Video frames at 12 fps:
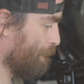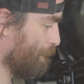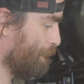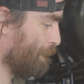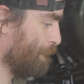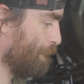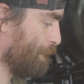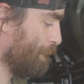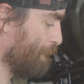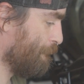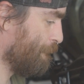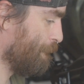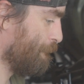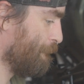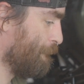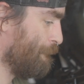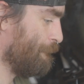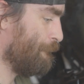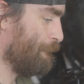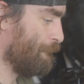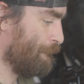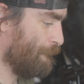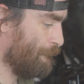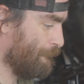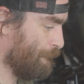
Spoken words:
the back. It is a threaded mount,